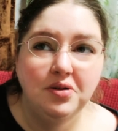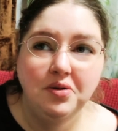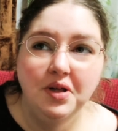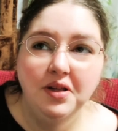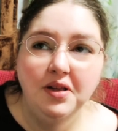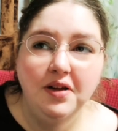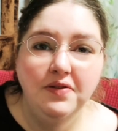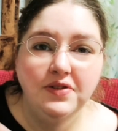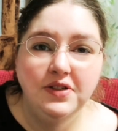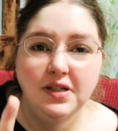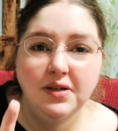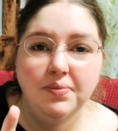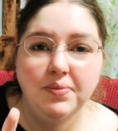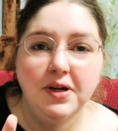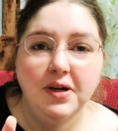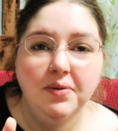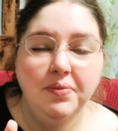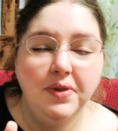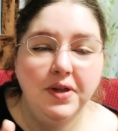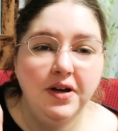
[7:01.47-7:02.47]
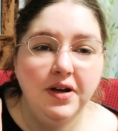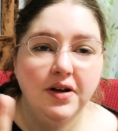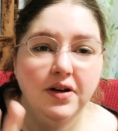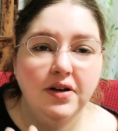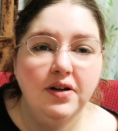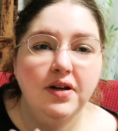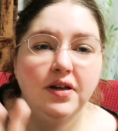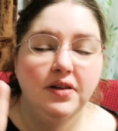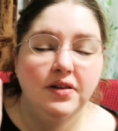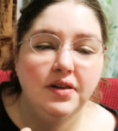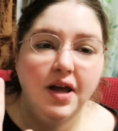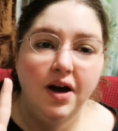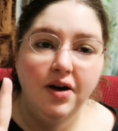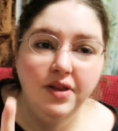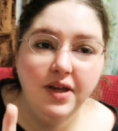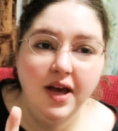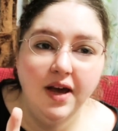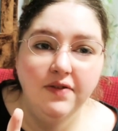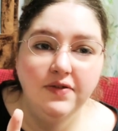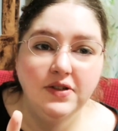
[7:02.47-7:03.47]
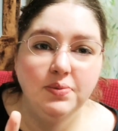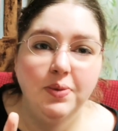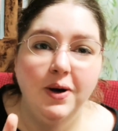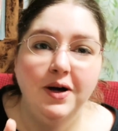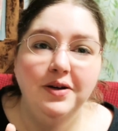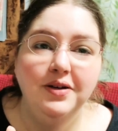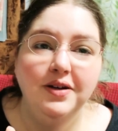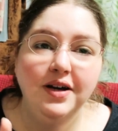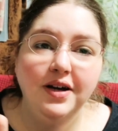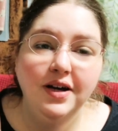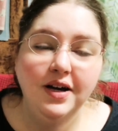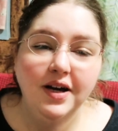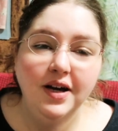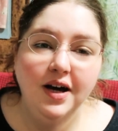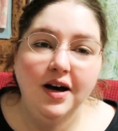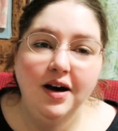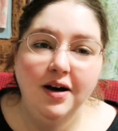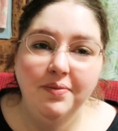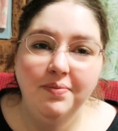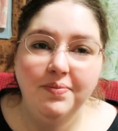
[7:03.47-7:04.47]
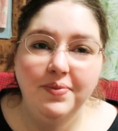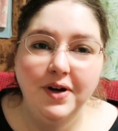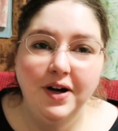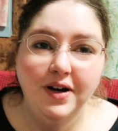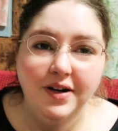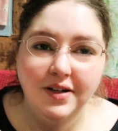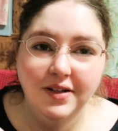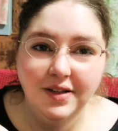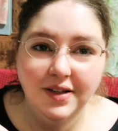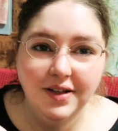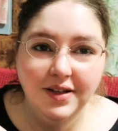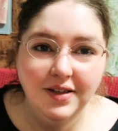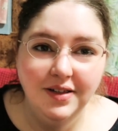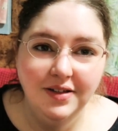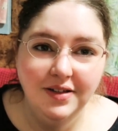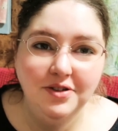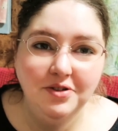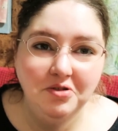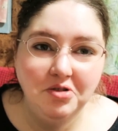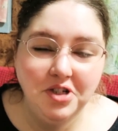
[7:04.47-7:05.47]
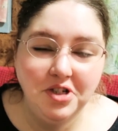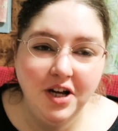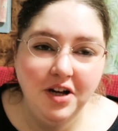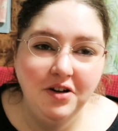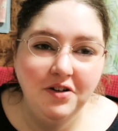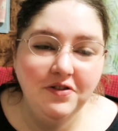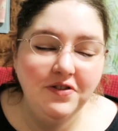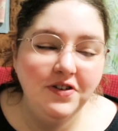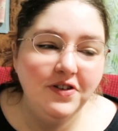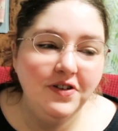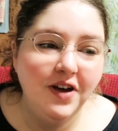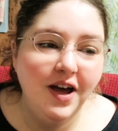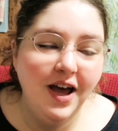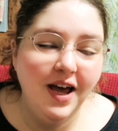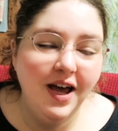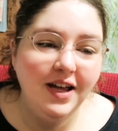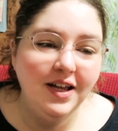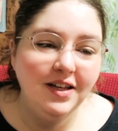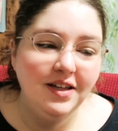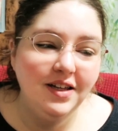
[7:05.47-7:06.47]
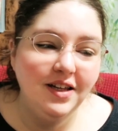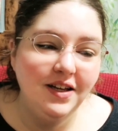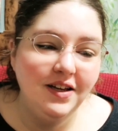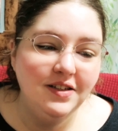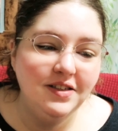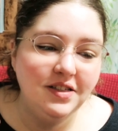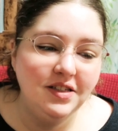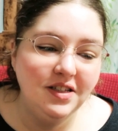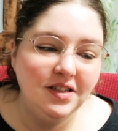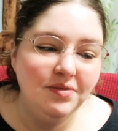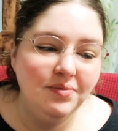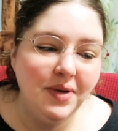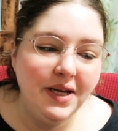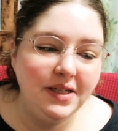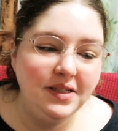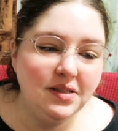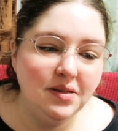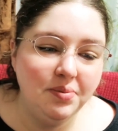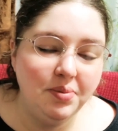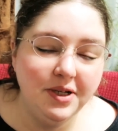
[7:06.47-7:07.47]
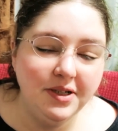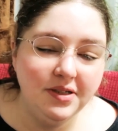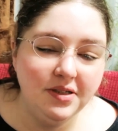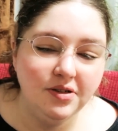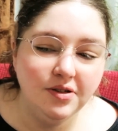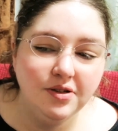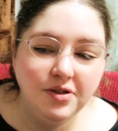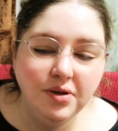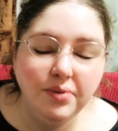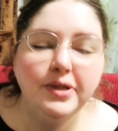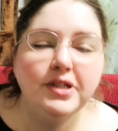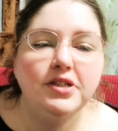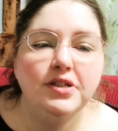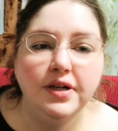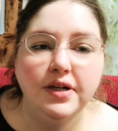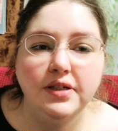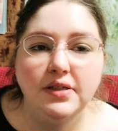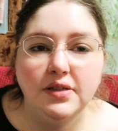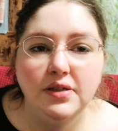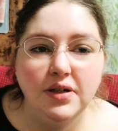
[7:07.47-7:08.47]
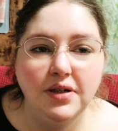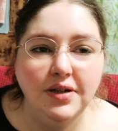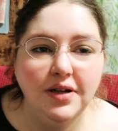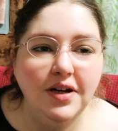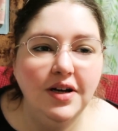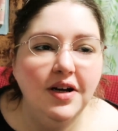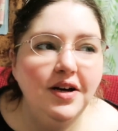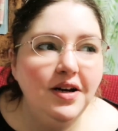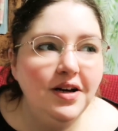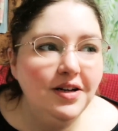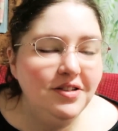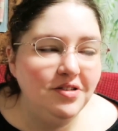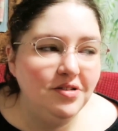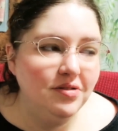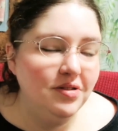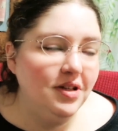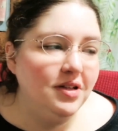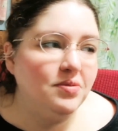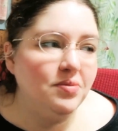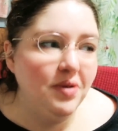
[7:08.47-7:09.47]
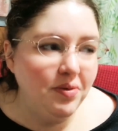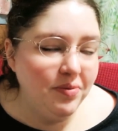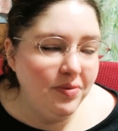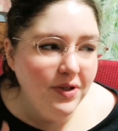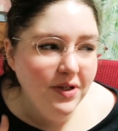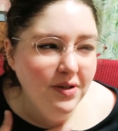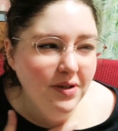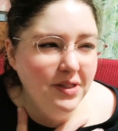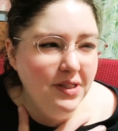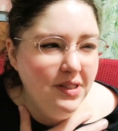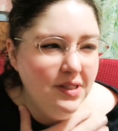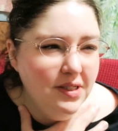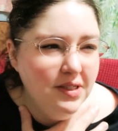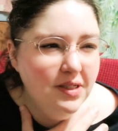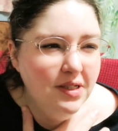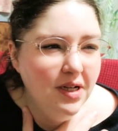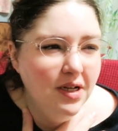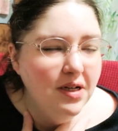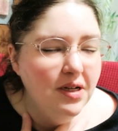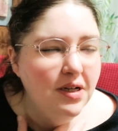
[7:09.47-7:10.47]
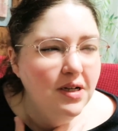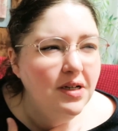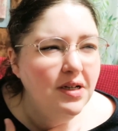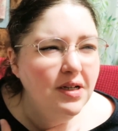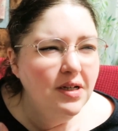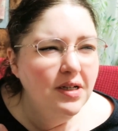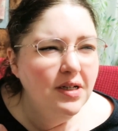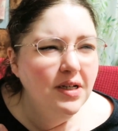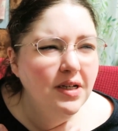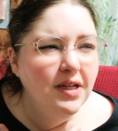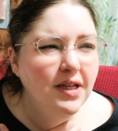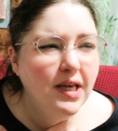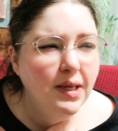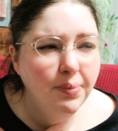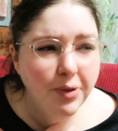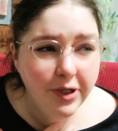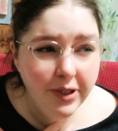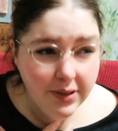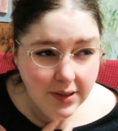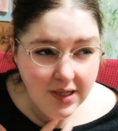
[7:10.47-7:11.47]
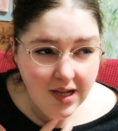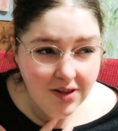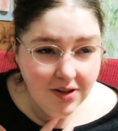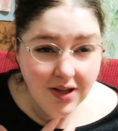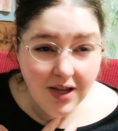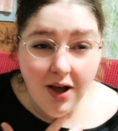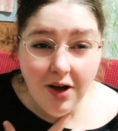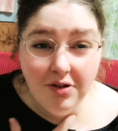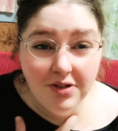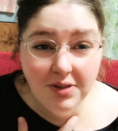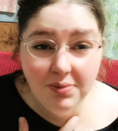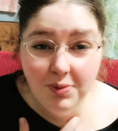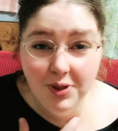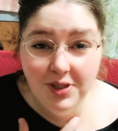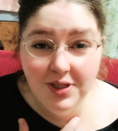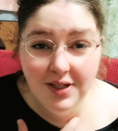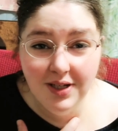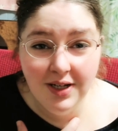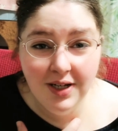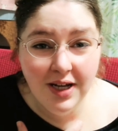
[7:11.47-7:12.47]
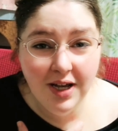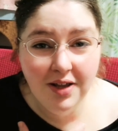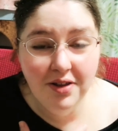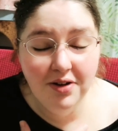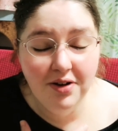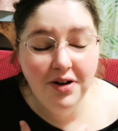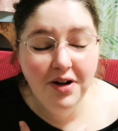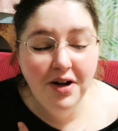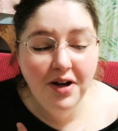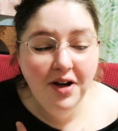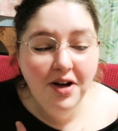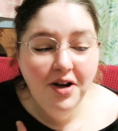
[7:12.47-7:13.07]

so they love sleeping up there. Now they have a spot up on the new shelf, and it makes the place look so much nicer. So that's what we did. He put it together. He always puts it together.